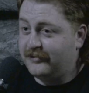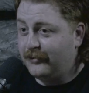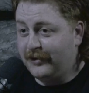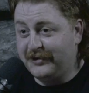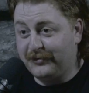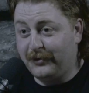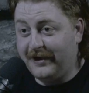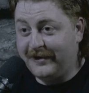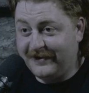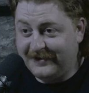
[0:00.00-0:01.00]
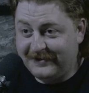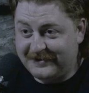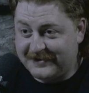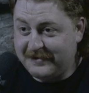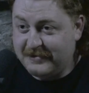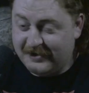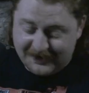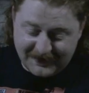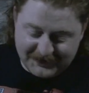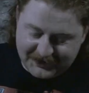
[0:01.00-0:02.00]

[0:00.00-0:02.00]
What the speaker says: One is what? Semen? I'm sorry.